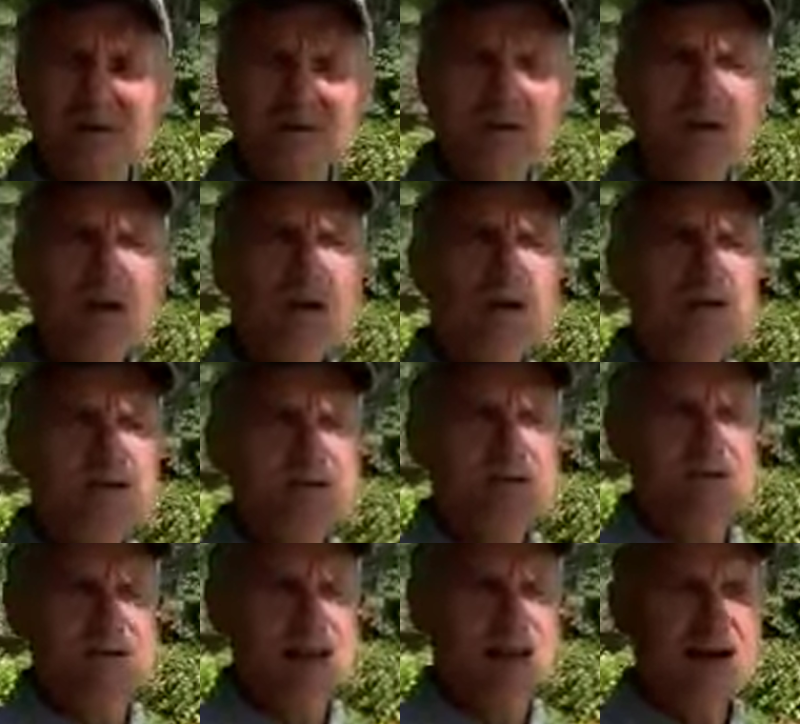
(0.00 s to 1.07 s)
walk the
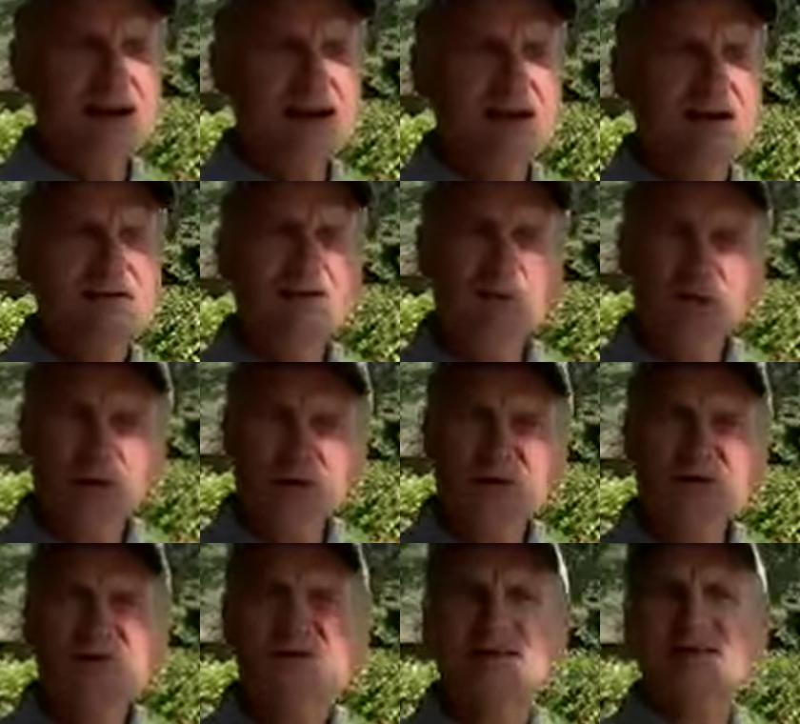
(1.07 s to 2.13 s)
gardens uh, and the
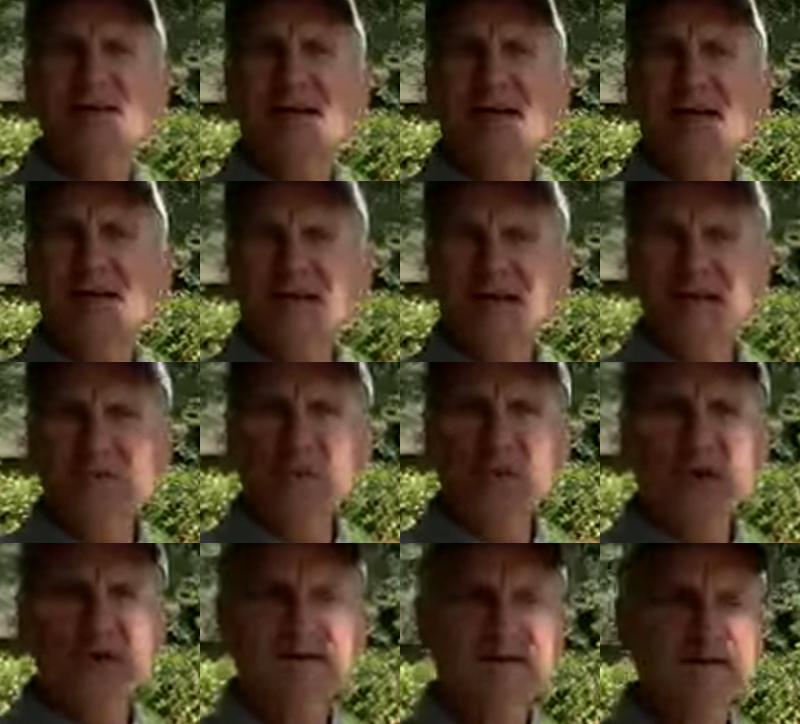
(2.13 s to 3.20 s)
woods and
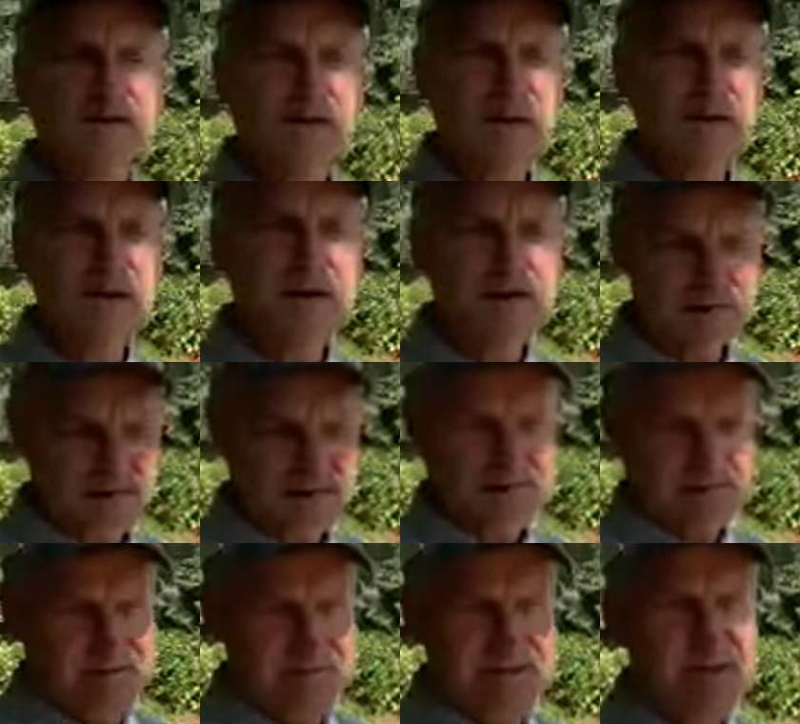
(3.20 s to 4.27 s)
work in the, uh,
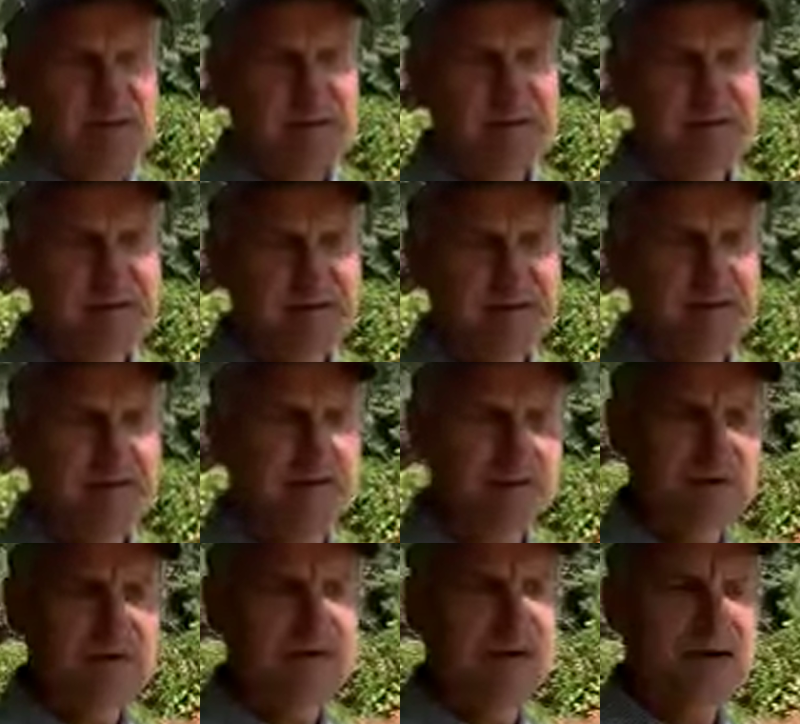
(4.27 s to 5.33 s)
see the research that's
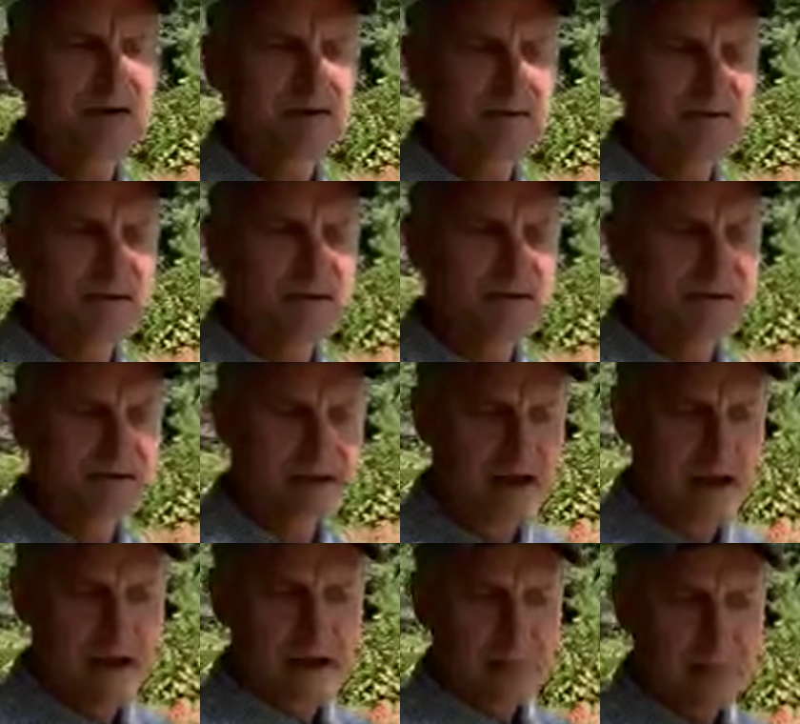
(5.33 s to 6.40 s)
been done in the fields,
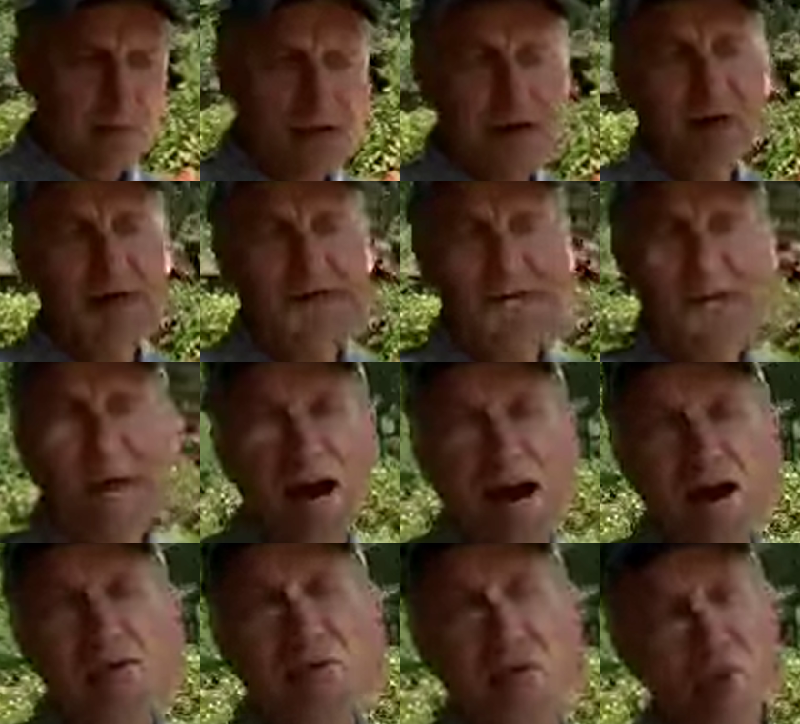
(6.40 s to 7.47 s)
but we also
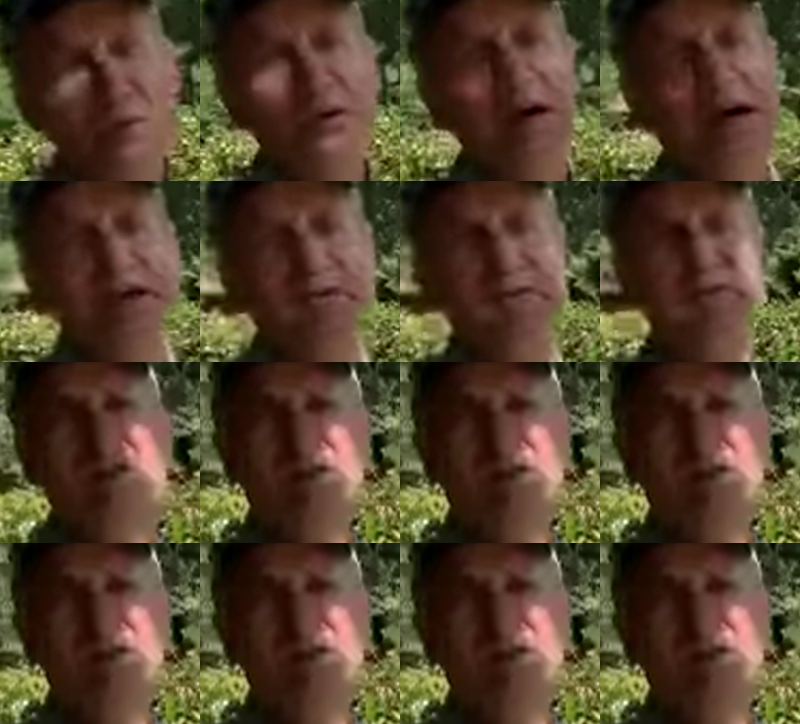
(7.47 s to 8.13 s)
have the Rural Life